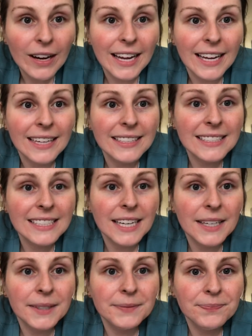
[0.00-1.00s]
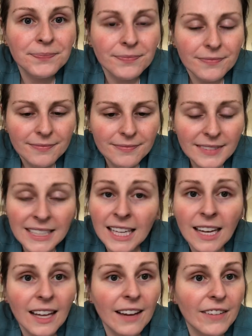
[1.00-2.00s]
And um, yeah,
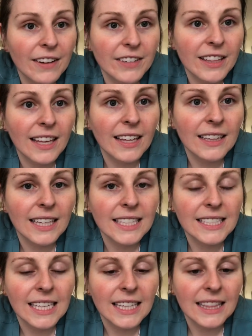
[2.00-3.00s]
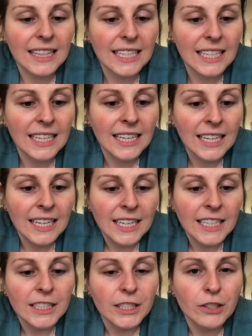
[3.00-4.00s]
I'll have everything linked in the
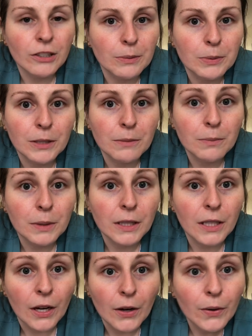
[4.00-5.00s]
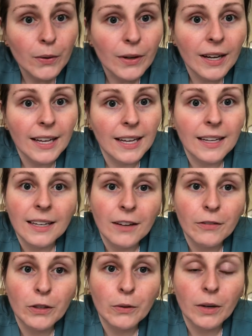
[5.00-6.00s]
description below. And
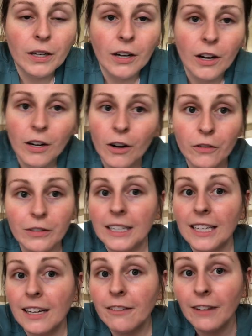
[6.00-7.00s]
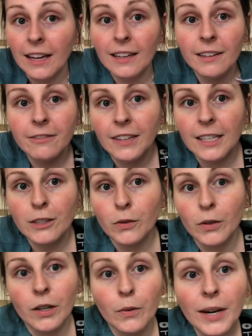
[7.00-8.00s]
if you are not already a fan of figs
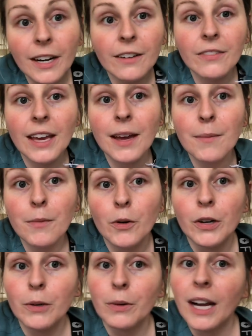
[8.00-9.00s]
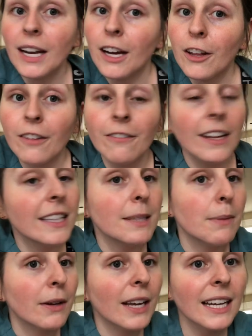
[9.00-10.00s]
or aware of them, or you were kind of on the fence
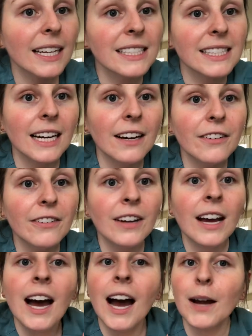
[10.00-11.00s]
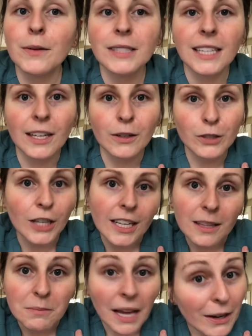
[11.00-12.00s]
about getting stuff, I would say go check
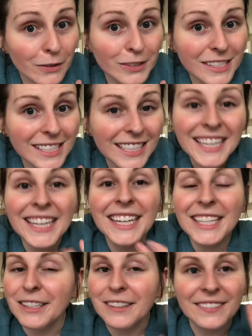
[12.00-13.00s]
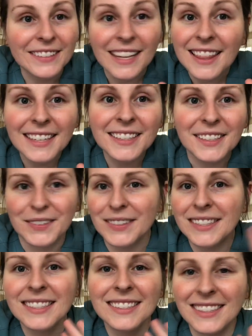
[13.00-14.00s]
them out. You have nothing to
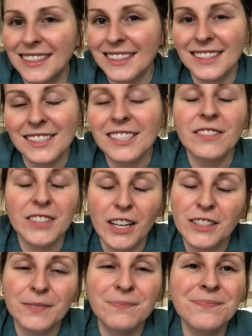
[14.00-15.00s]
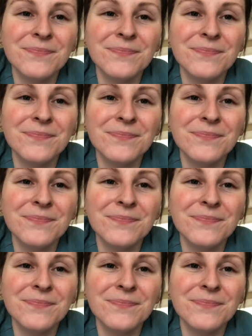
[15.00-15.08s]
lose. Their stuff's awesome.